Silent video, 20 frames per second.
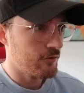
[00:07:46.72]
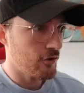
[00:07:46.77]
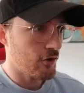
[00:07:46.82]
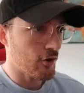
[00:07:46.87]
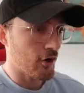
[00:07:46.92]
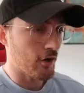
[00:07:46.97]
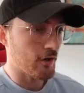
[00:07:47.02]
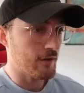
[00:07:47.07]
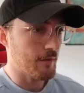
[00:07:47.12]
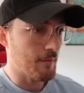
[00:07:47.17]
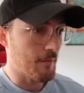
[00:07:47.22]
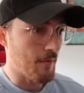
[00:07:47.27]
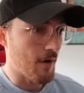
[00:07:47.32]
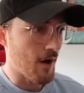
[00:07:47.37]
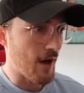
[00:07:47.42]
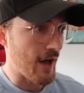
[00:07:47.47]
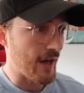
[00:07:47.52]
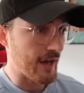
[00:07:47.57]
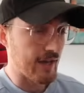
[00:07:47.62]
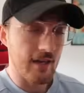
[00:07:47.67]
Dude got on the
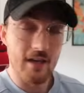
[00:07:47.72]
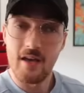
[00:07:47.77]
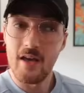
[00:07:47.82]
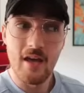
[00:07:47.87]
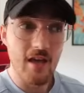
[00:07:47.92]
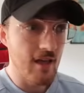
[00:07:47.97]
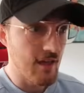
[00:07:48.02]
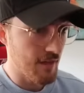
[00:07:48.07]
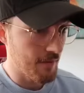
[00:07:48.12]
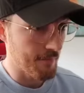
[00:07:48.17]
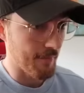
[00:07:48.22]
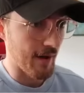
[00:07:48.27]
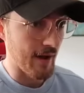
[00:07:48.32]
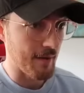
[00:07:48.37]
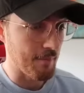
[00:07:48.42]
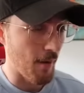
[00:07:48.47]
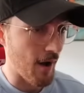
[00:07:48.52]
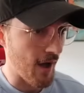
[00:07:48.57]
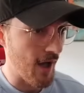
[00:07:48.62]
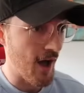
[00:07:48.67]
mic.
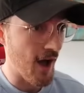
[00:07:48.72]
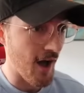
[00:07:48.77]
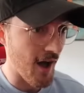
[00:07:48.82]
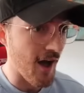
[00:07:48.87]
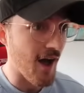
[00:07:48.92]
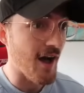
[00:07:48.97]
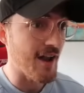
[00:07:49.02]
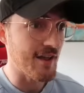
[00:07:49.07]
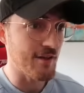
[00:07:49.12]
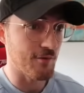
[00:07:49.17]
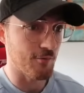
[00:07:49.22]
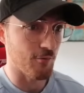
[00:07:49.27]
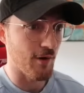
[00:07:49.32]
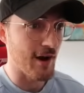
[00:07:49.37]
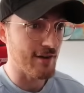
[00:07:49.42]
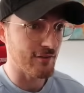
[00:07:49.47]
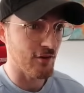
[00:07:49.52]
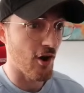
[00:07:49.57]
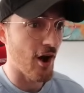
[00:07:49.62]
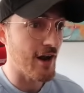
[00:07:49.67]
My, my heart is
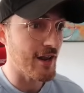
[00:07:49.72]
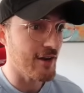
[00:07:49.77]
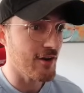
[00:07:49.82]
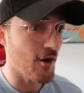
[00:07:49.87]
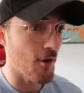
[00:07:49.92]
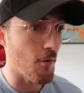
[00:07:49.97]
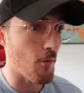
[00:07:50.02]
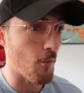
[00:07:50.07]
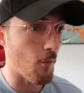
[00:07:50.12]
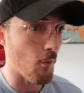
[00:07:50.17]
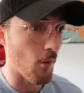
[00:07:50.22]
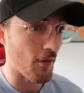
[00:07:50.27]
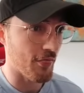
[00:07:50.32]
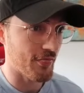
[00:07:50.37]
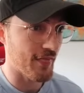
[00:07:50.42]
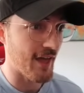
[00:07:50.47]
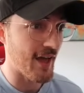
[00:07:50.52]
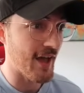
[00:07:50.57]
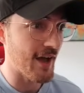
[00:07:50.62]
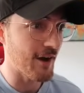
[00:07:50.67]
racing. I didn't know
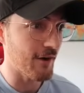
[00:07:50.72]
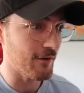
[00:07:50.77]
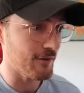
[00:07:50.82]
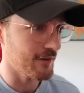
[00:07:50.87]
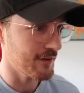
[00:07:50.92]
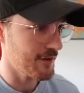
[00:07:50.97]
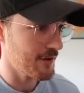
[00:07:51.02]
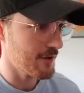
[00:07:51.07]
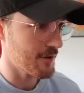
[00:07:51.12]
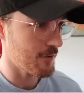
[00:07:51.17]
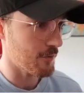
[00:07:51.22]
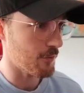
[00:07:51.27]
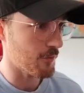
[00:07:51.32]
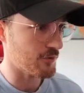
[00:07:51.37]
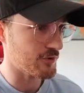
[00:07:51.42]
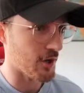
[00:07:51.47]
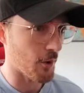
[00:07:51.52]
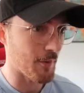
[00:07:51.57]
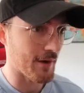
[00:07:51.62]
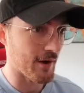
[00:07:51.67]
what the hell
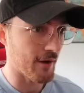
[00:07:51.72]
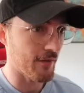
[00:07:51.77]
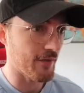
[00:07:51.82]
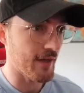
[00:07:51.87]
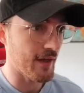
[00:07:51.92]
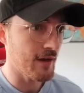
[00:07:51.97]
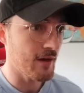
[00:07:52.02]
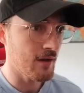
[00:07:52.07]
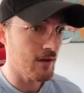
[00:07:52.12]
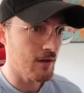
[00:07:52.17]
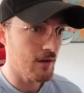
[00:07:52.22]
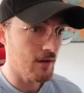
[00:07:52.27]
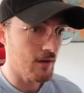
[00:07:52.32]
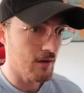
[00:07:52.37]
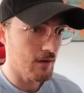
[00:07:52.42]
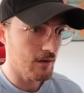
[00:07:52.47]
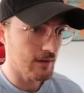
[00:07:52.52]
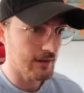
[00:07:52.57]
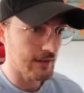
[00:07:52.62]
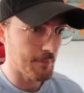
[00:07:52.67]
was going on then.
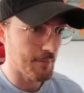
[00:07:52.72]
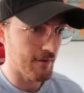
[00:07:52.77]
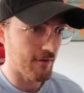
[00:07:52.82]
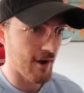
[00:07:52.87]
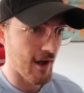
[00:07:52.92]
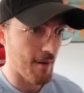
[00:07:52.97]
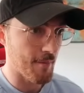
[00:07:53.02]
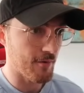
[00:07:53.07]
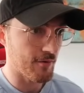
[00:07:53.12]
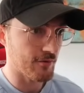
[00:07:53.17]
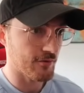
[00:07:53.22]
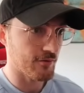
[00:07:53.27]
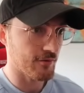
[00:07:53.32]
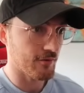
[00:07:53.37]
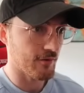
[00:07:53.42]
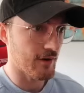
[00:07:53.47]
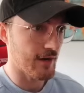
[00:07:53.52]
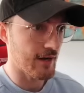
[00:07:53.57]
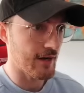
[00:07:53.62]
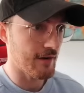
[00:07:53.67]
Let me grab a
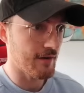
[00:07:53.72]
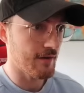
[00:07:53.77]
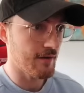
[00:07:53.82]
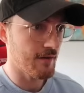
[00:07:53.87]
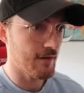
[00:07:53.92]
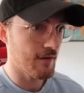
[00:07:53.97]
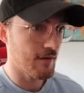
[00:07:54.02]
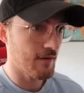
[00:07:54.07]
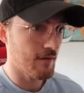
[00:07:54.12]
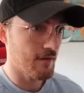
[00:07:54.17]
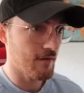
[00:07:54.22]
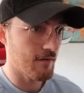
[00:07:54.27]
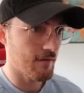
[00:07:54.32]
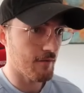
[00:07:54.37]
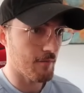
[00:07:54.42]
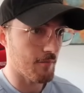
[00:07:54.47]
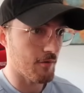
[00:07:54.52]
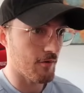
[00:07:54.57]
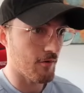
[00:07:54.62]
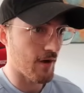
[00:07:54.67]
screen
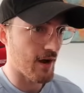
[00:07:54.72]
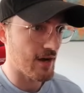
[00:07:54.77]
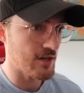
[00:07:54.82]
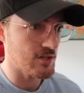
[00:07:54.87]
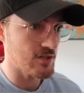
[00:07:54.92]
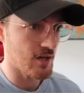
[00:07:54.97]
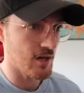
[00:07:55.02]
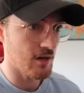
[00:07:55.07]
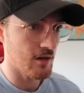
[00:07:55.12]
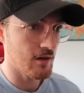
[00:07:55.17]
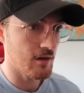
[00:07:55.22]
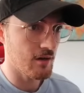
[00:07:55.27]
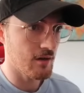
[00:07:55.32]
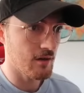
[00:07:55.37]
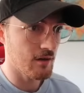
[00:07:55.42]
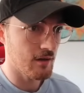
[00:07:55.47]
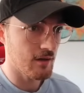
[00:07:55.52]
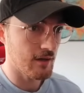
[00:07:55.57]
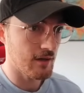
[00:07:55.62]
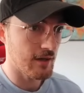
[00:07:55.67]
from Granger.
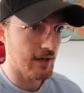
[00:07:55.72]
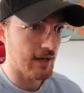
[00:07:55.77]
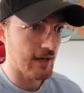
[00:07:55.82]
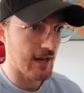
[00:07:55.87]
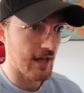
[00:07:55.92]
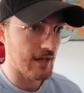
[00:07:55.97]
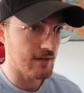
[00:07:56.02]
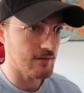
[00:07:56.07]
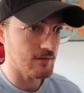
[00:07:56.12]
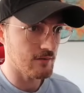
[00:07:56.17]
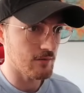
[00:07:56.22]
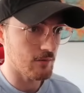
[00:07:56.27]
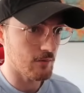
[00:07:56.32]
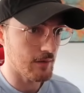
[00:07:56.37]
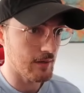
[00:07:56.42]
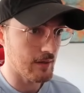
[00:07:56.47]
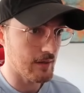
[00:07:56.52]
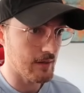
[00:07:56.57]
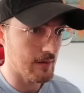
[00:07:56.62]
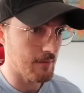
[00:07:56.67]
Kick it out to
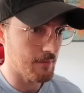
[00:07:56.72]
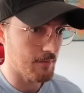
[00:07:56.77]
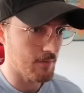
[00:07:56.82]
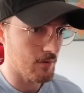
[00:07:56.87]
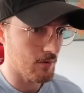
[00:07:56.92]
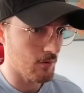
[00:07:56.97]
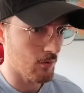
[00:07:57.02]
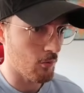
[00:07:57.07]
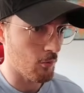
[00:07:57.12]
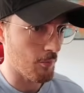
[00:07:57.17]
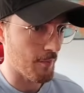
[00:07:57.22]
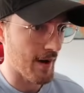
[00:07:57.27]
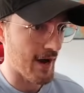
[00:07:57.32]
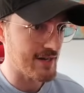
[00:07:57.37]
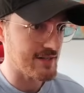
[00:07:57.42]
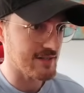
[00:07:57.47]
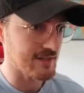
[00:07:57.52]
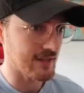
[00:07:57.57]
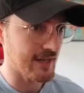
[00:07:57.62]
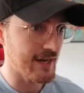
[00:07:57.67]
him. Oh,
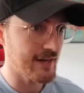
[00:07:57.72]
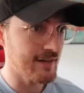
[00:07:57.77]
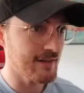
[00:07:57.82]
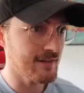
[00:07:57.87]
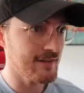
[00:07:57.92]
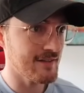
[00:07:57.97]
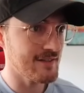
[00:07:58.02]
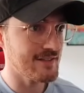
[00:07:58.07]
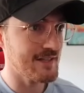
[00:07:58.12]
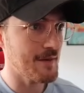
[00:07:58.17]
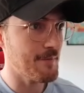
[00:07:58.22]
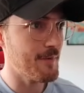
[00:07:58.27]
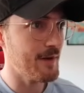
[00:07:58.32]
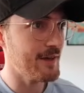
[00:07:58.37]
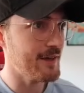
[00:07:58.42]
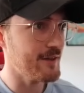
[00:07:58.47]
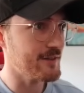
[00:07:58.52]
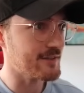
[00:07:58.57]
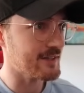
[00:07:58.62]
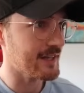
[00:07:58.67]
Peja is leaning.
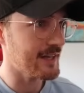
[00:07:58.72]
CPU's